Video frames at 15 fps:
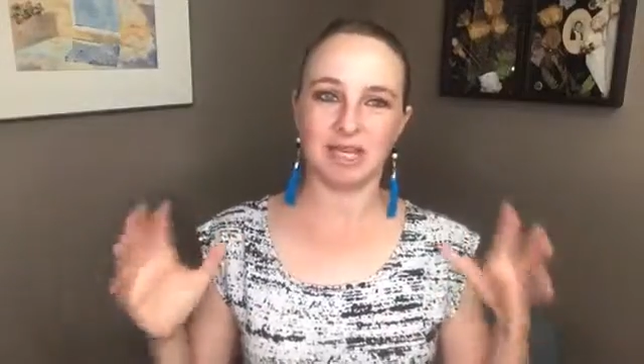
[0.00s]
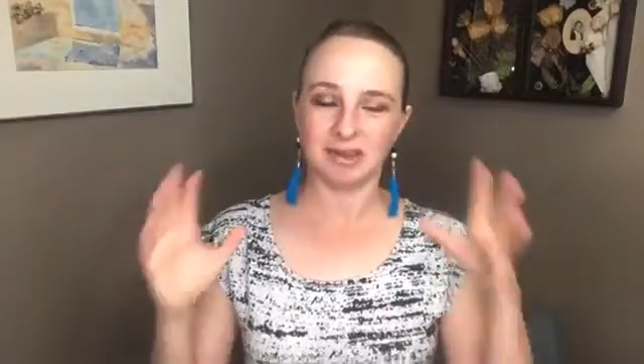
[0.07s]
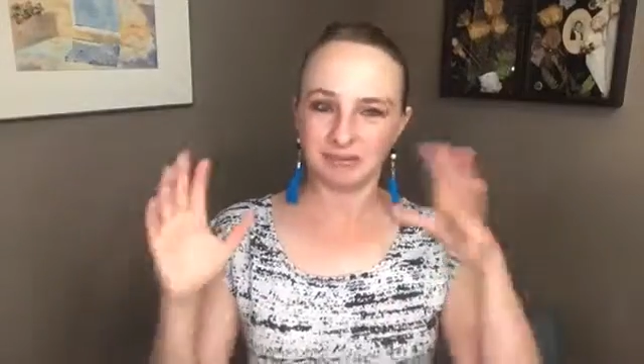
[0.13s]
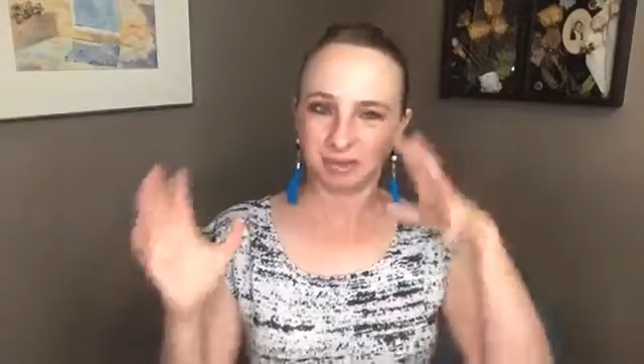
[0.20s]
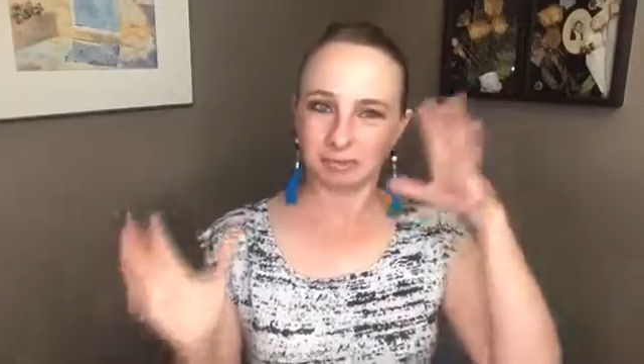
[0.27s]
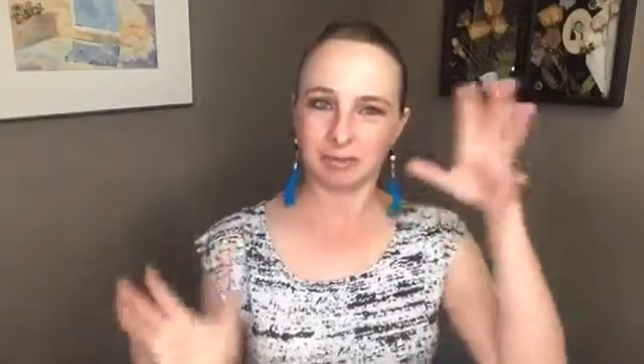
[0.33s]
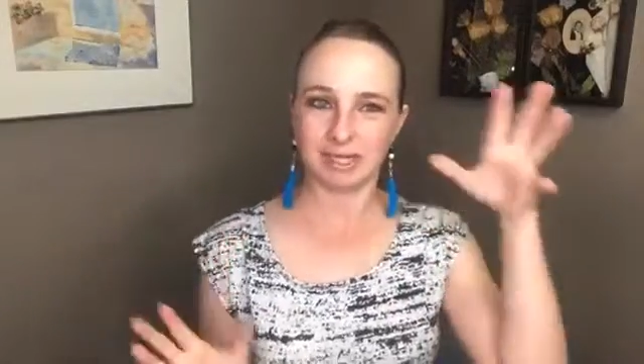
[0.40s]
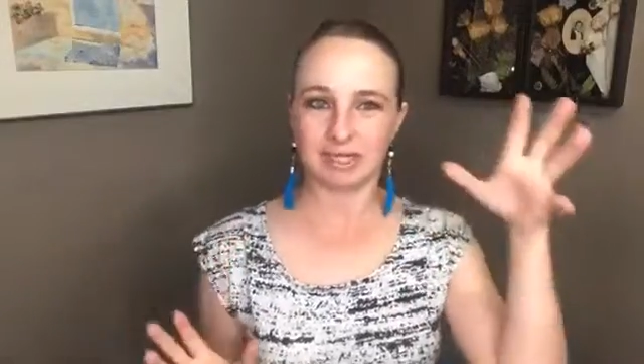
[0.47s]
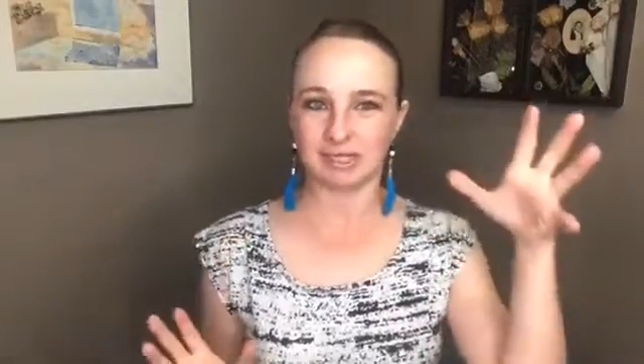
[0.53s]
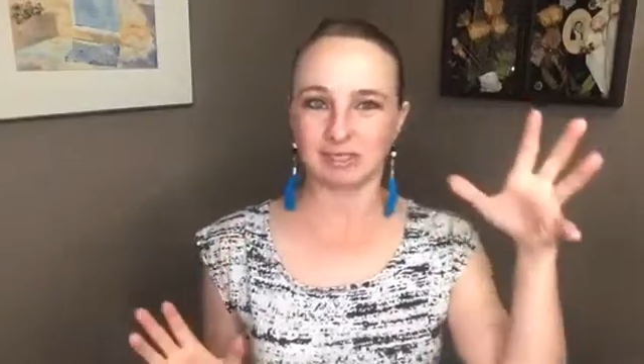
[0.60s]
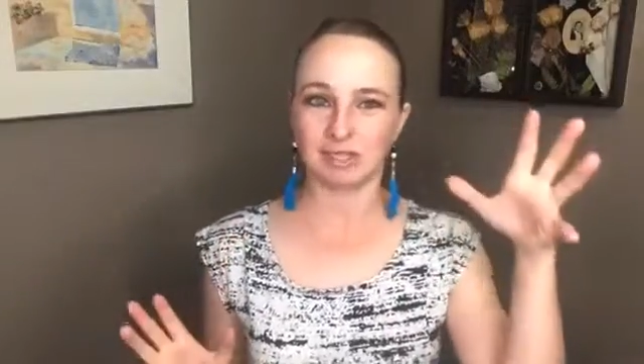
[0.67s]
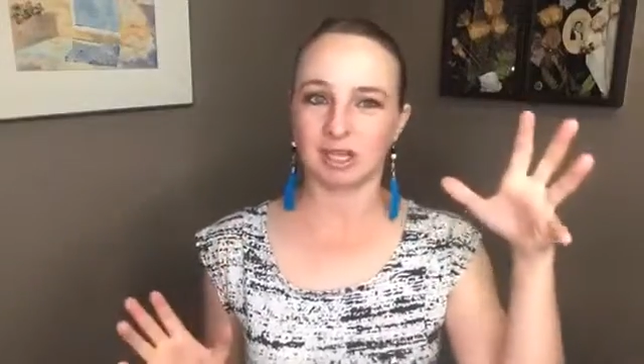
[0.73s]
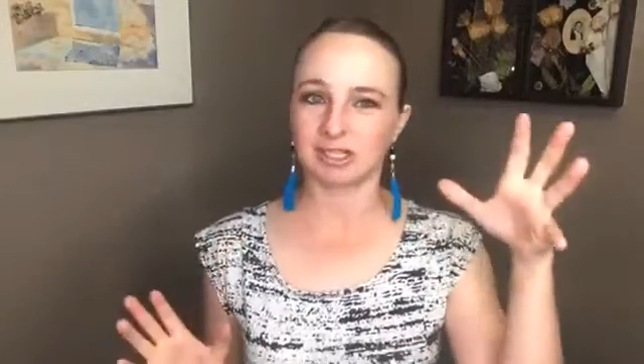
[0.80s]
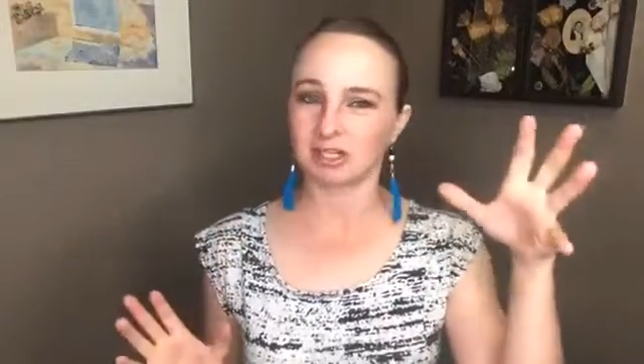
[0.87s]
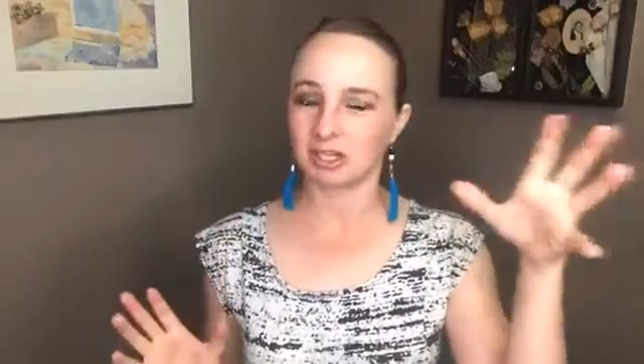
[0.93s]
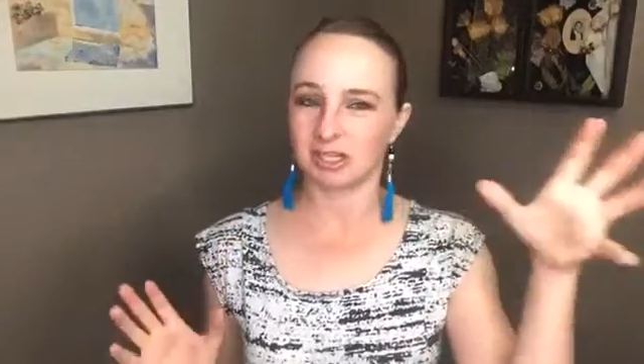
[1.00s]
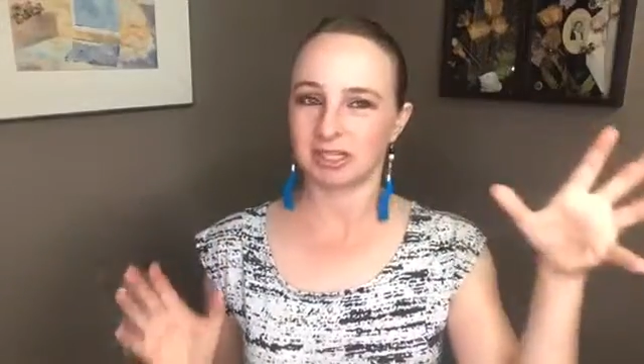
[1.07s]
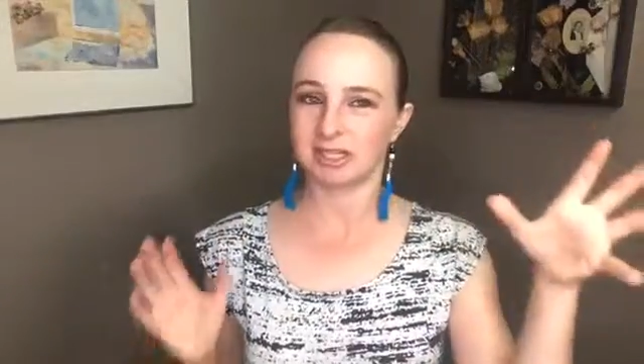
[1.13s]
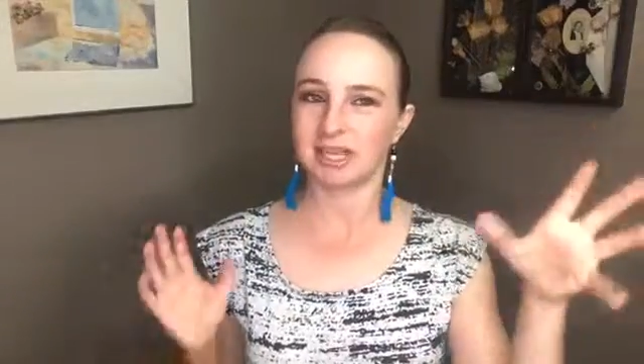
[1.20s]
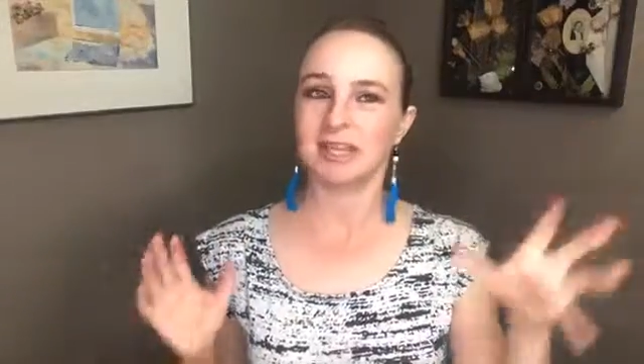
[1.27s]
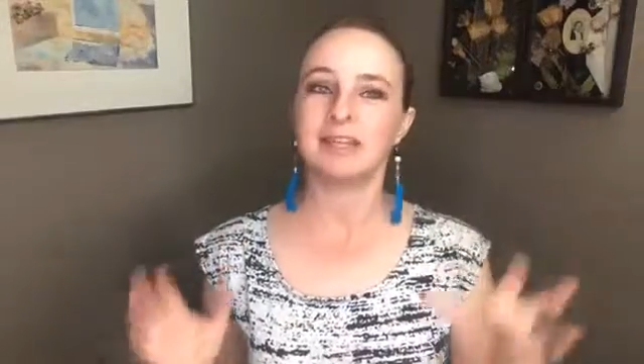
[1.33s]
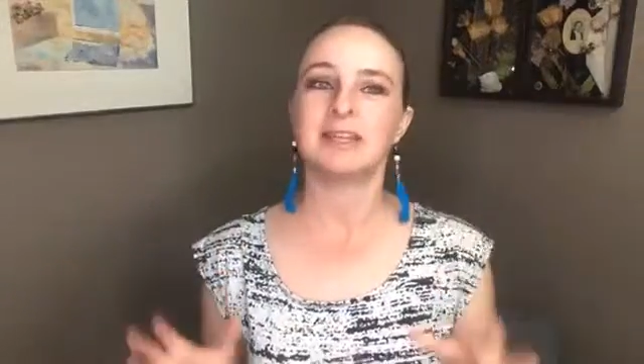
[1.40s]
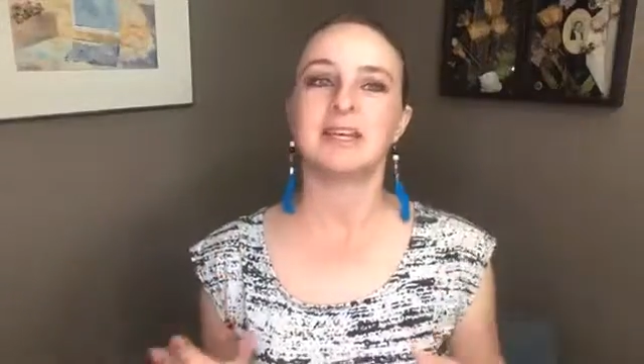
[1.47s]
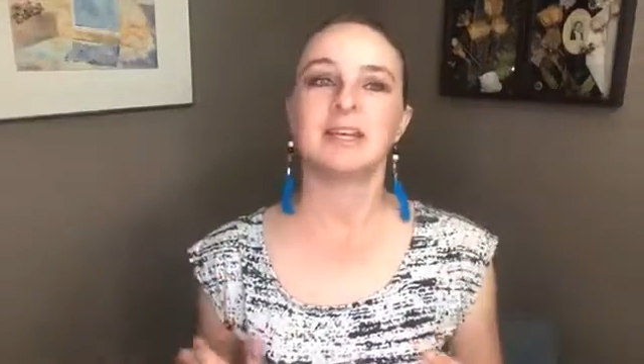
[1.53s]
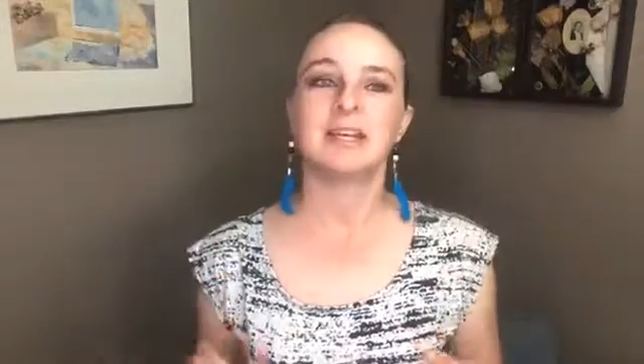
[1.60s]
if you're writing a lot of content.